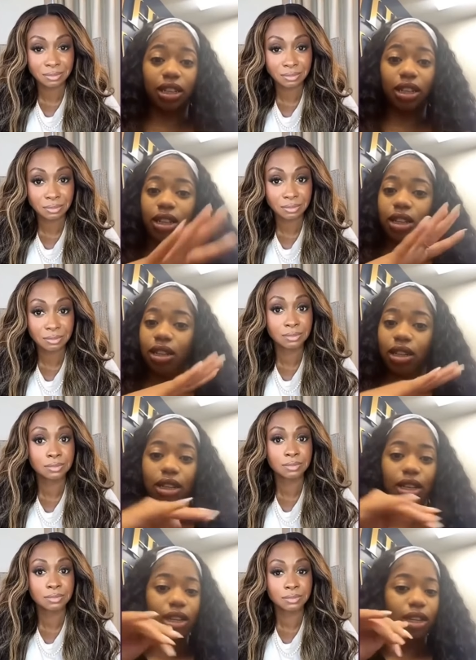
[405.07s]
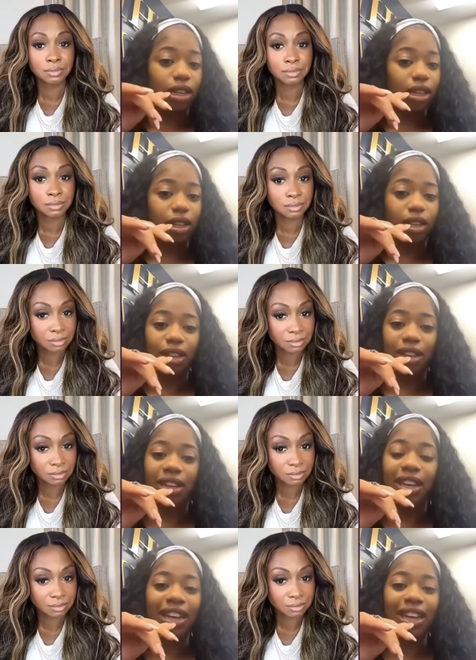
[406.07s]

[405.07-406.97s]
(no one is talking)